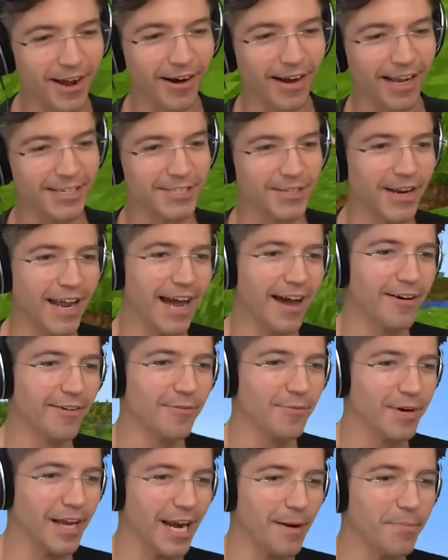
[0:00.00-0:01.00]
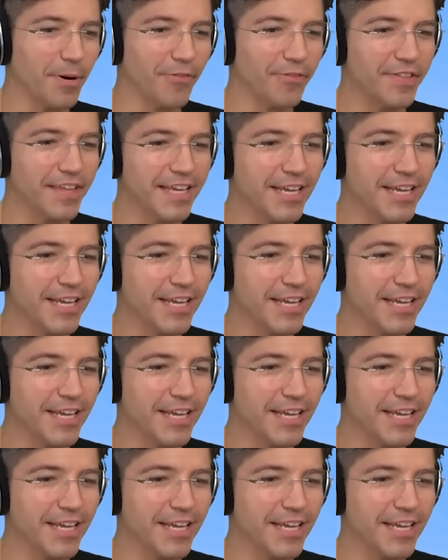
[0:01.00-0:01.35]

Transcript: Okay, so now we got to put the